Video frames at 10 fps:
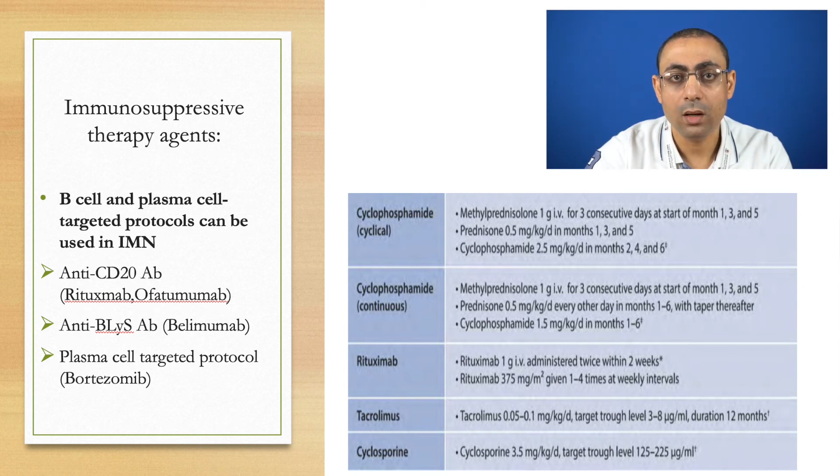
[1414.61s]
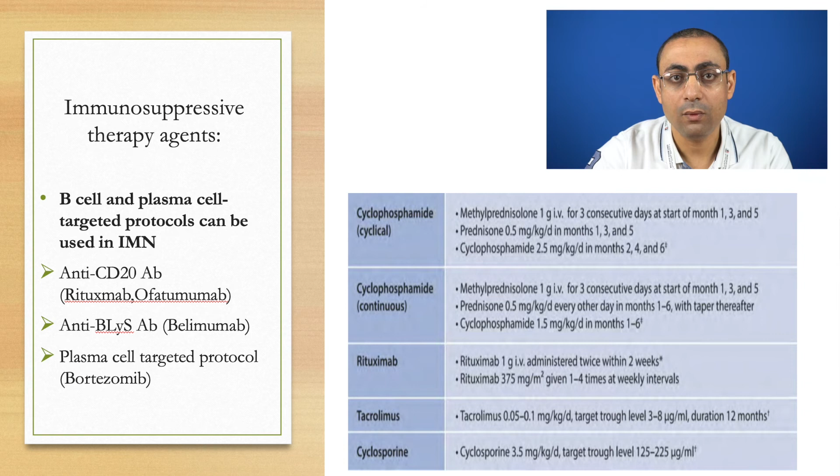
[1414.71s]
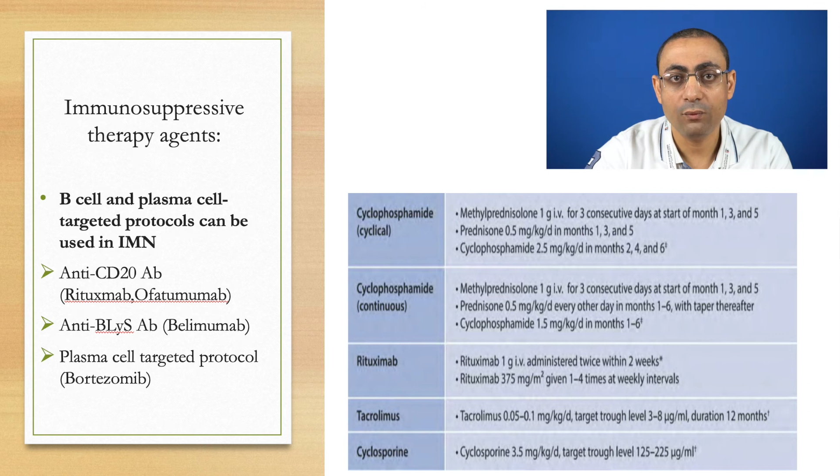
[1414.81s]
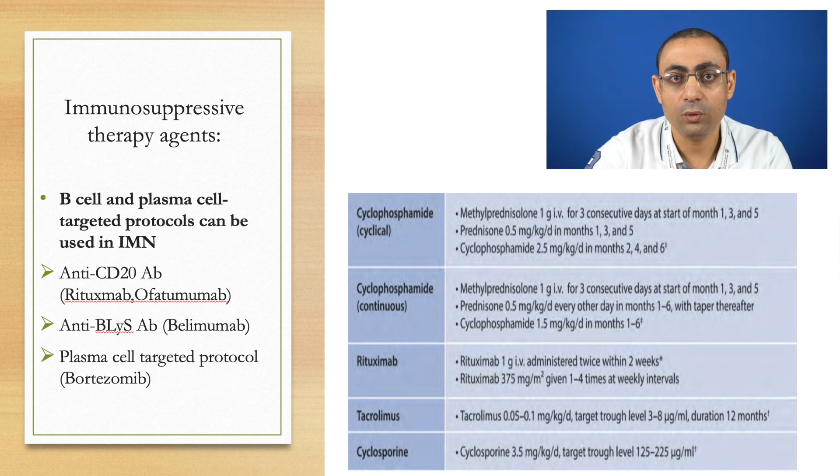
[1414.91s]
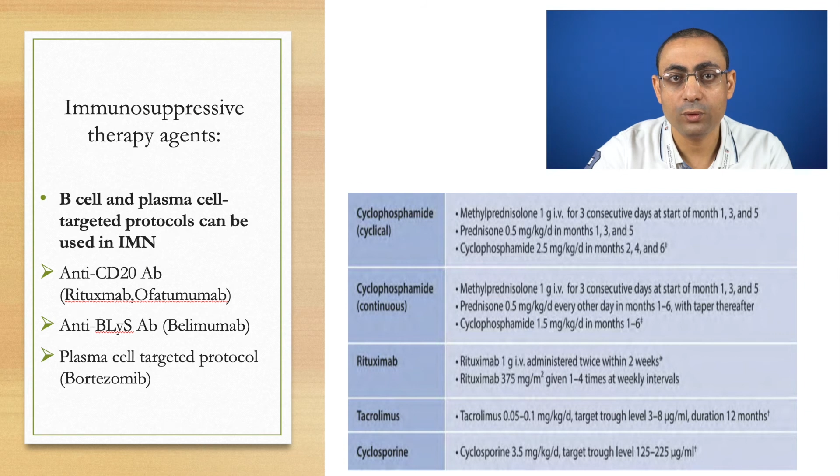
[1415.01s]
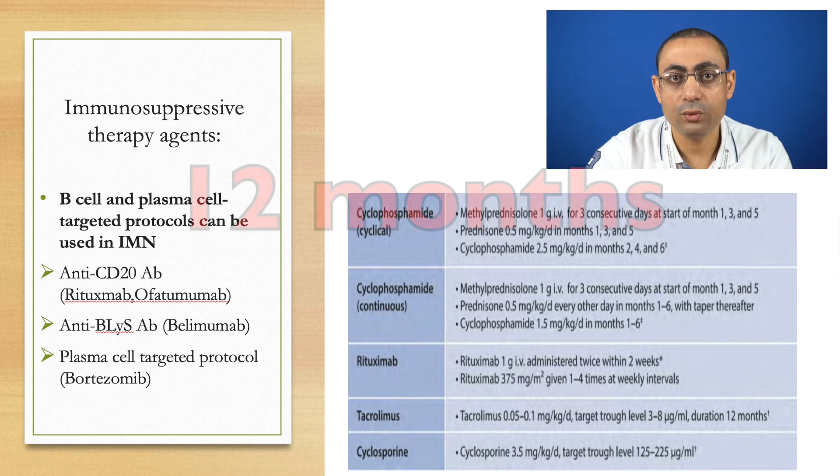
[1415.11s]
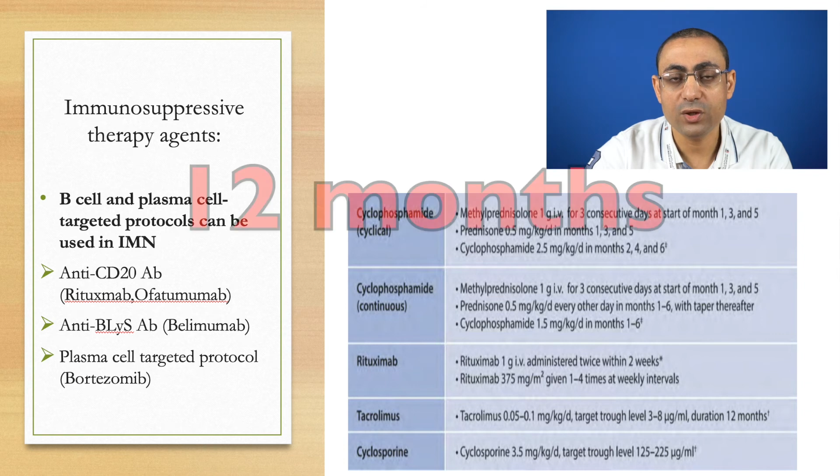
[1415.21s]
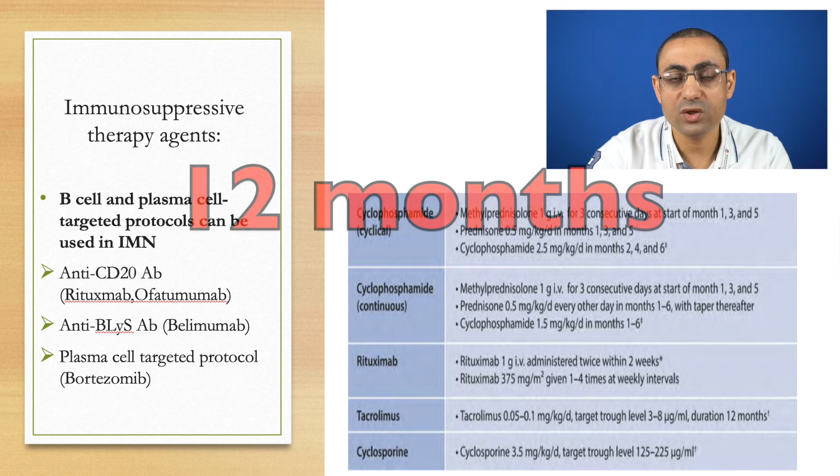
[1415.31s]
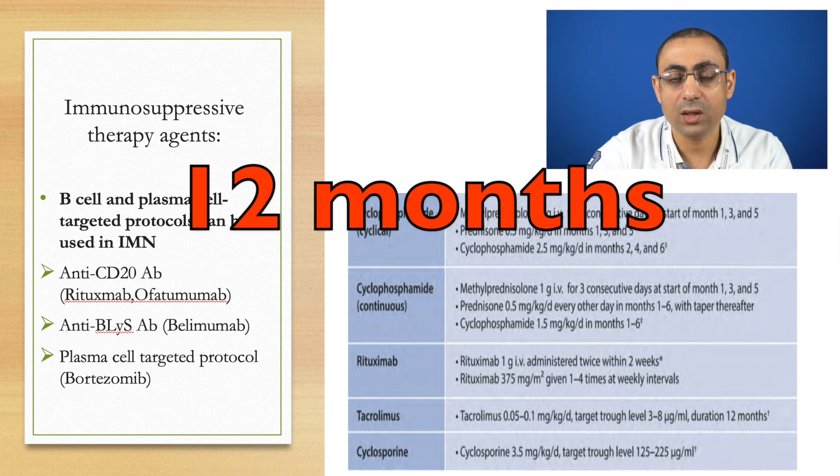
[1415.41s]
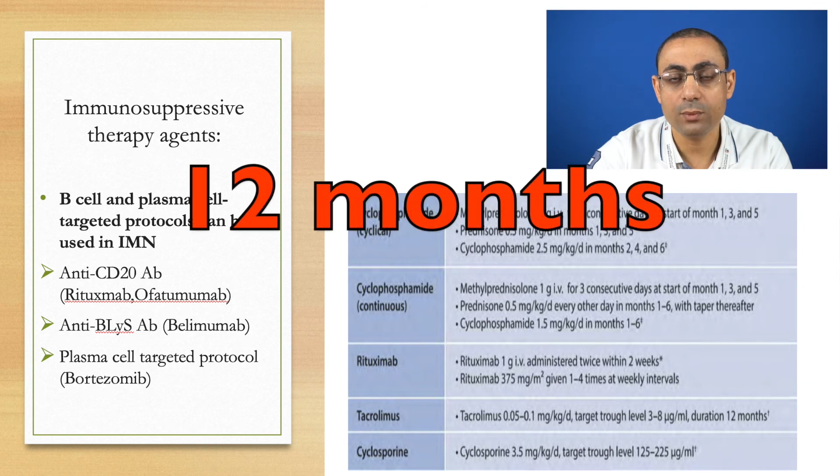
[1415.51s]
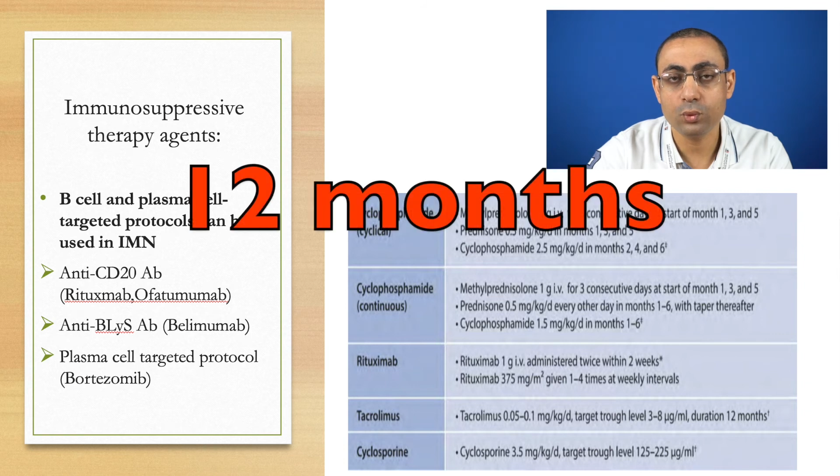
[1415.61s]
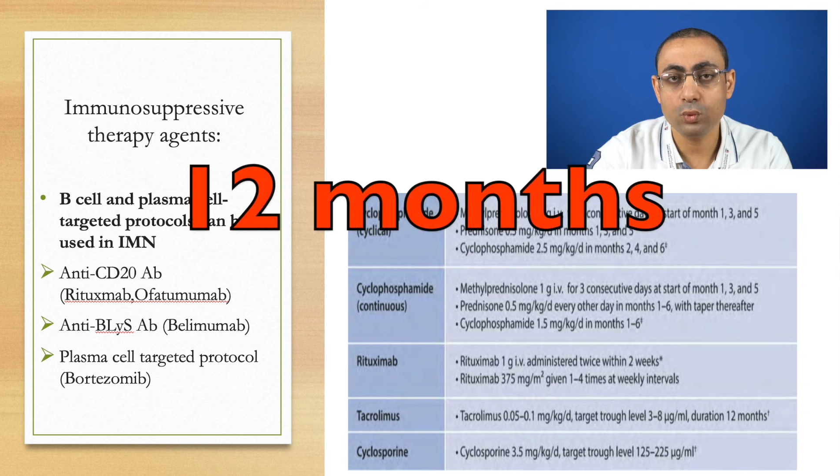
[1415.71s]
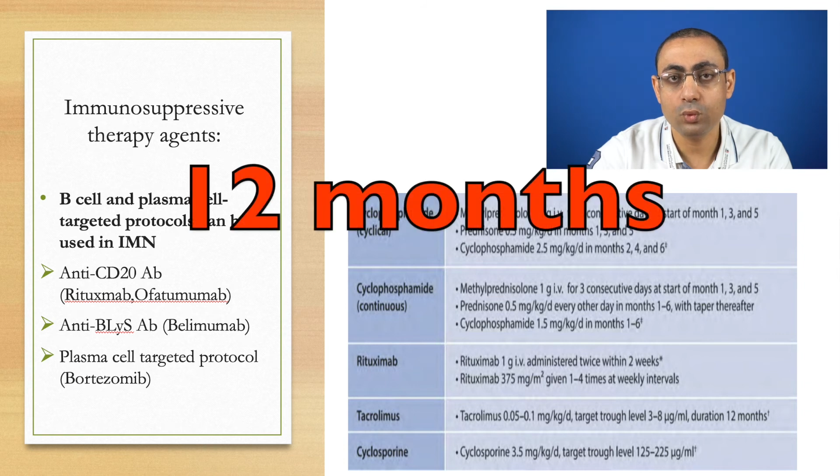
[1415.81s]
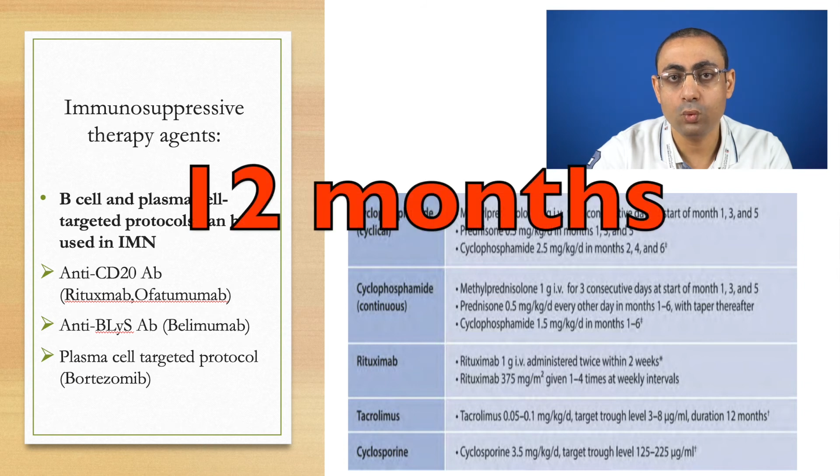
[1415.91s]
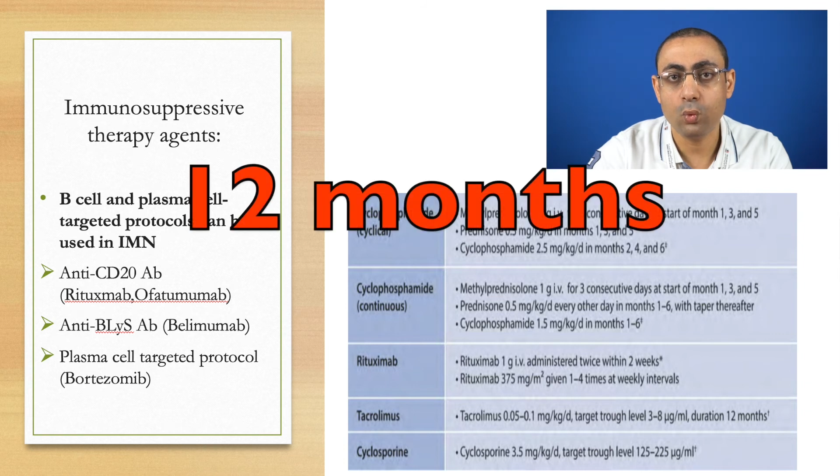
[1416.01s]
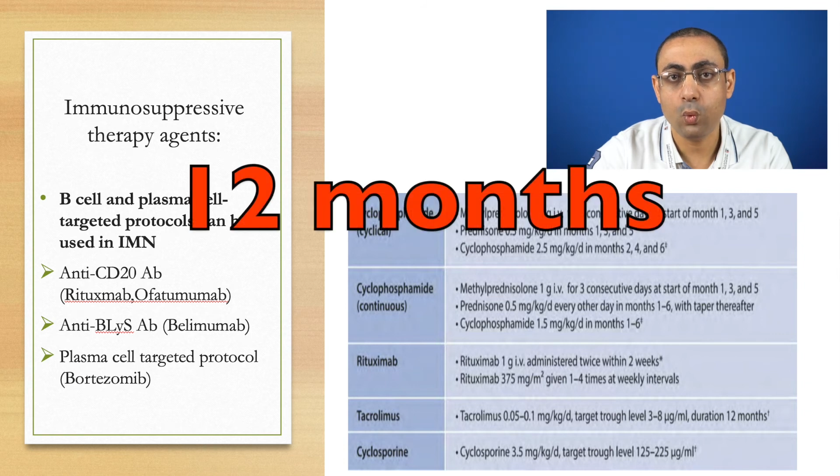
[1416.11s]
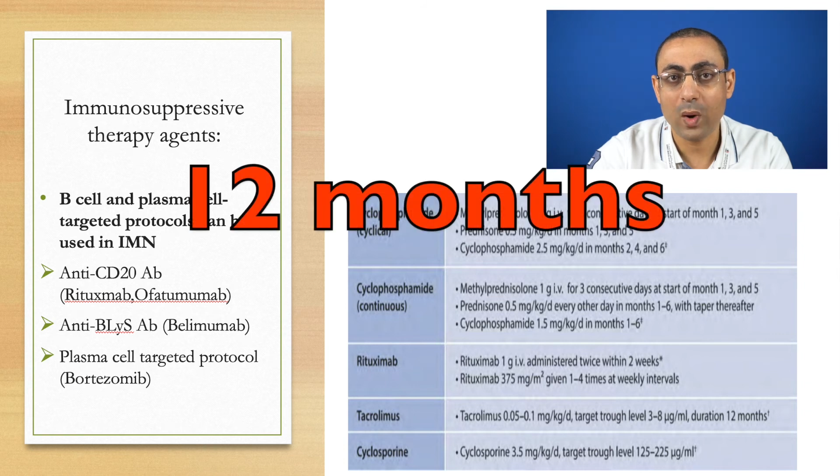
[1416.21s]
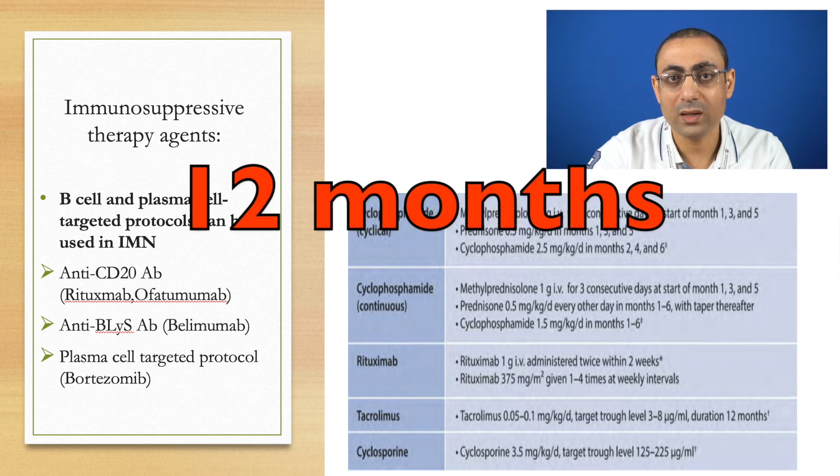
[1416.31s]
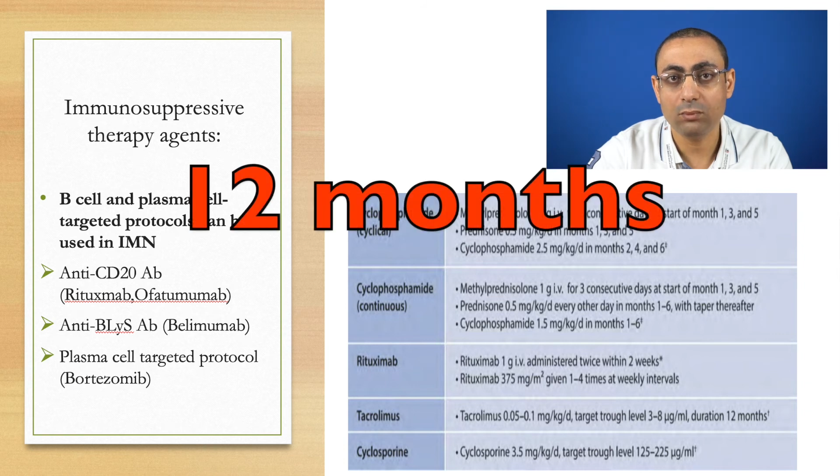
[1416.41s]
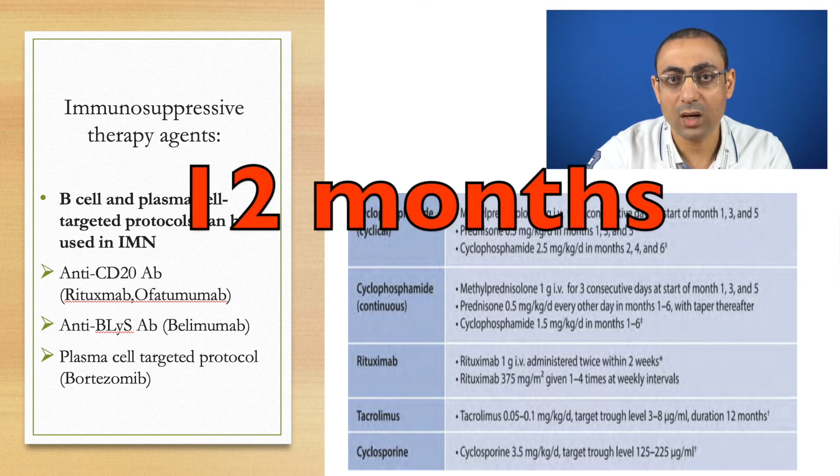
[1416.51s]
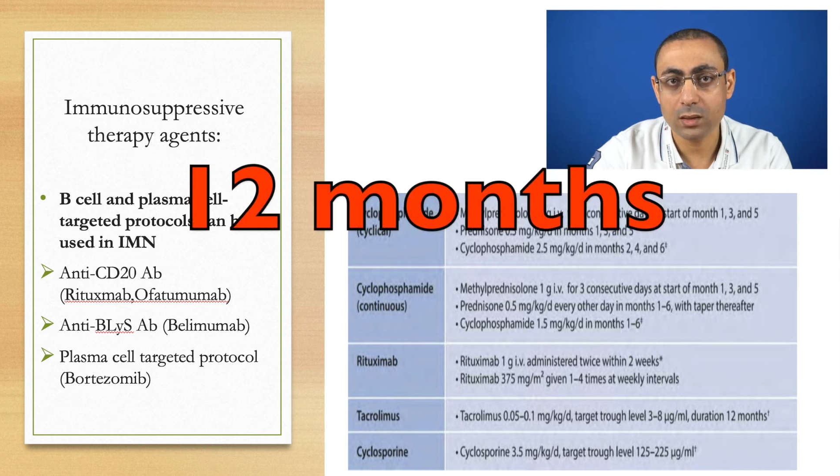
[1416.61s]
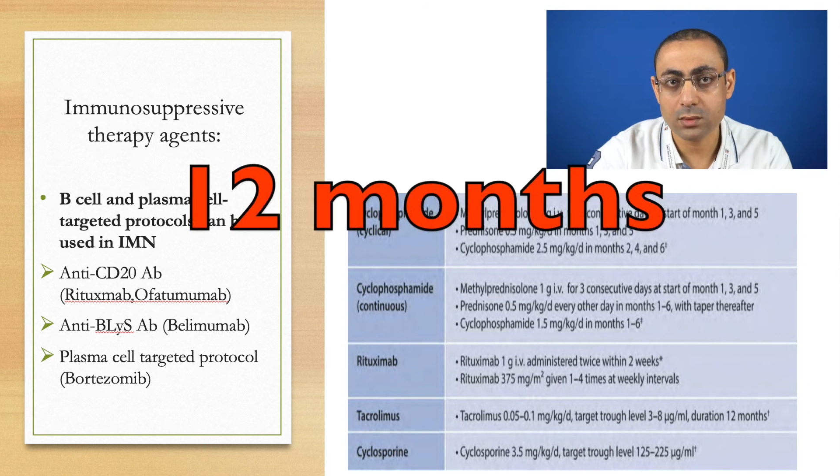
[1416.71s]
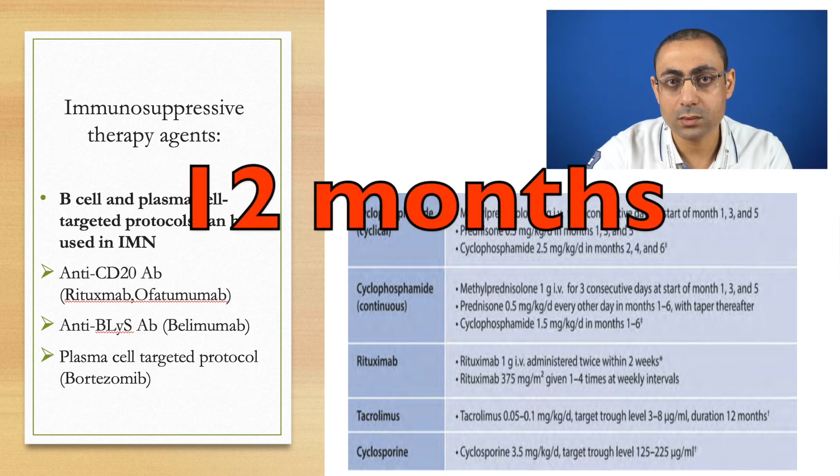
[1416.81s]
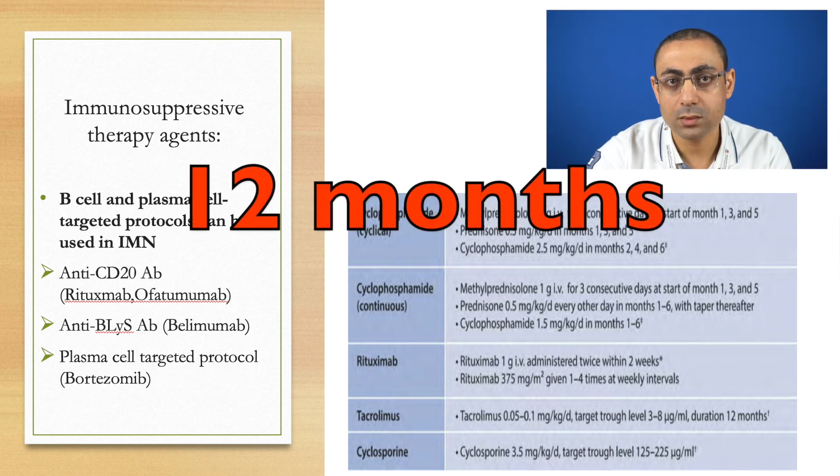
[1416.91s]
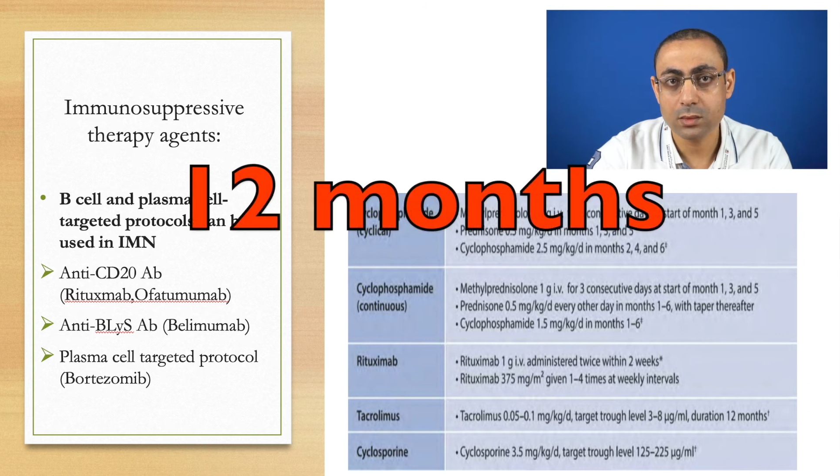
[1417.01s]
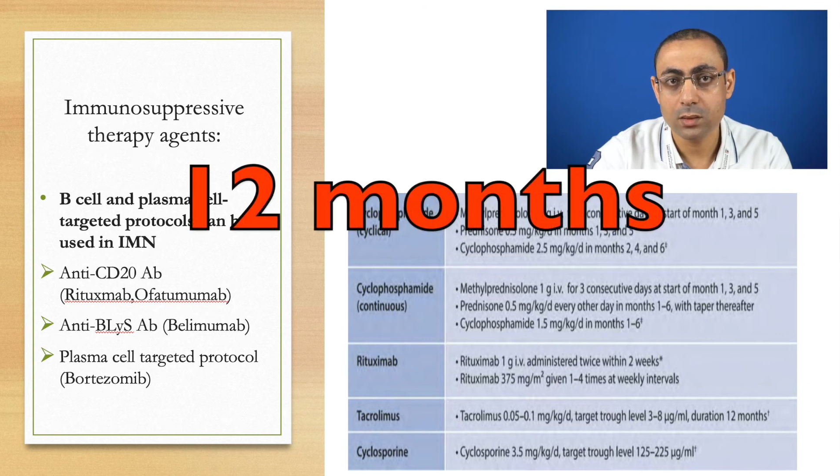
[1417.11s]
for duration up to 1 month